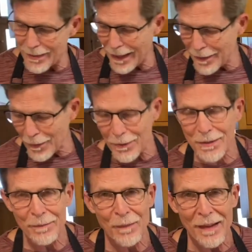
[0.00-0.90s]

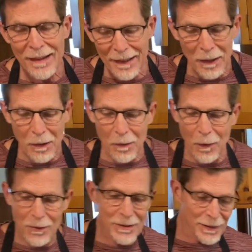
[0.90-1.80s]
tacos. A
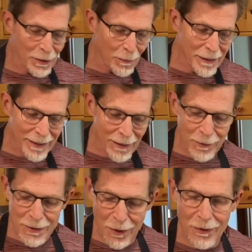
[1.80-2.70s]
roasted tomatillo
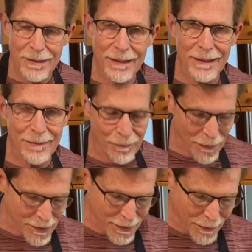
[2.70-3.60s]
salsa,
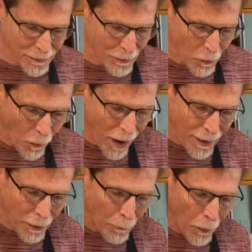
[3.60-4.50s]
some
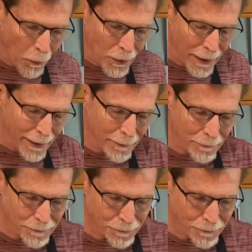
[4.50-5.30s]
guacamole,